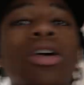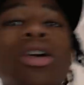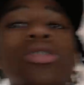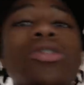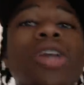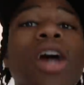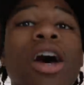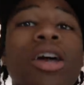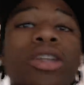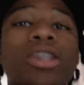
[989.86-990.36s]
Gonna
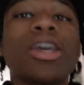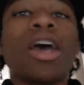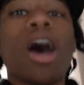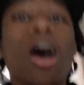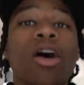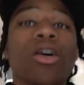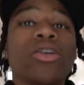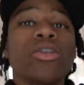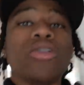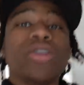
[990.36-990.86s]
talk to
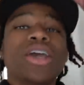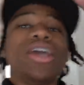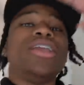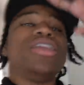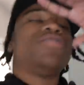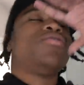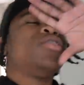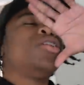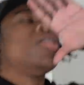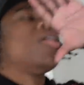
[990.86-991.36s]
y'all. Gonna
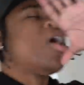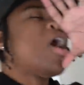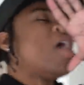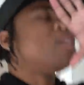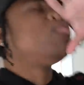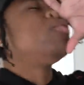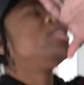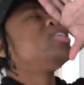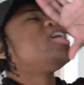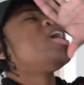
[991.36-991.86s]
end this video
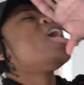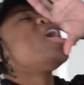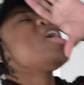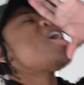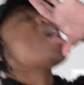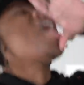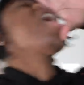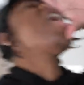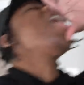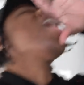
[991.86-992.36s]
off with that.
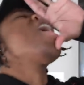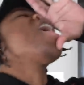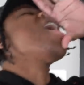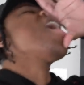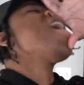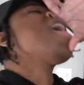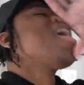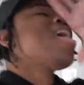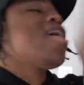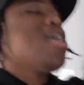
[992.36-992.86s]

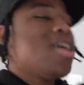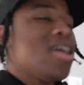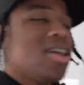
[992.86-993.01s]
Hey!